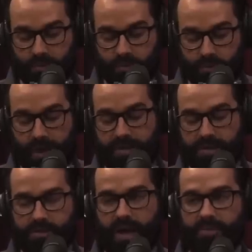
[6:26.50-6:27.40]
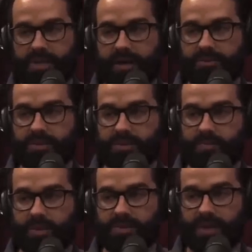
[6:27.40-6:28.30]
trying to describe is actually
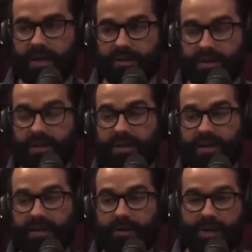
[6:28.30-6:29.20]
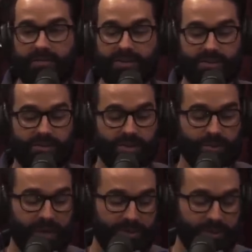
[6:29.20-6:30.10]
just personality. Yeah. And now we have this
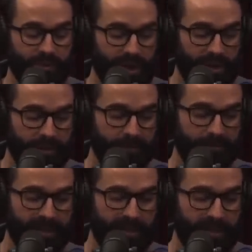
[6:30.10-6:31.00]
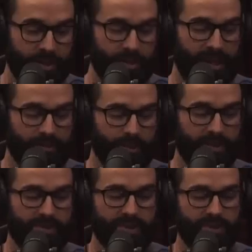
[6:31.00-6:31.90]
situation where you could have a
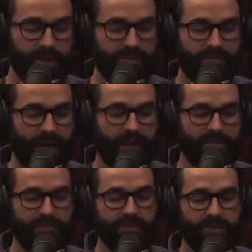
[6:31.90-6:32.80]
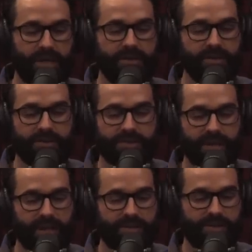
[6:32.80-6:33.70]
person who has 5 different genders
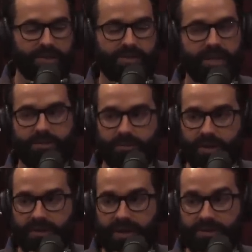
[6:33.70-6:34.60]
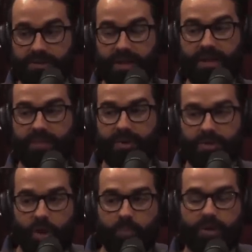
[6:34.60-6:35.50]
and 6 sexual orientations, but
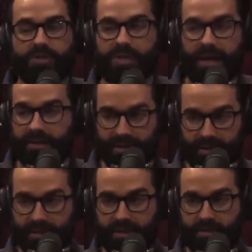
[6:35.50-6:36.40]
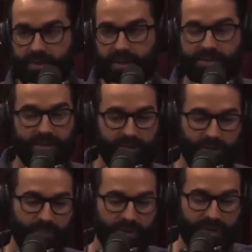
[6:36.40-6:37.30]
no personality because
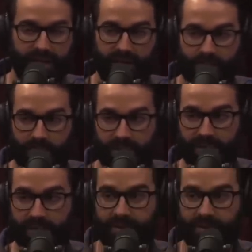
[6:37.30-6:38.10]
their personality has been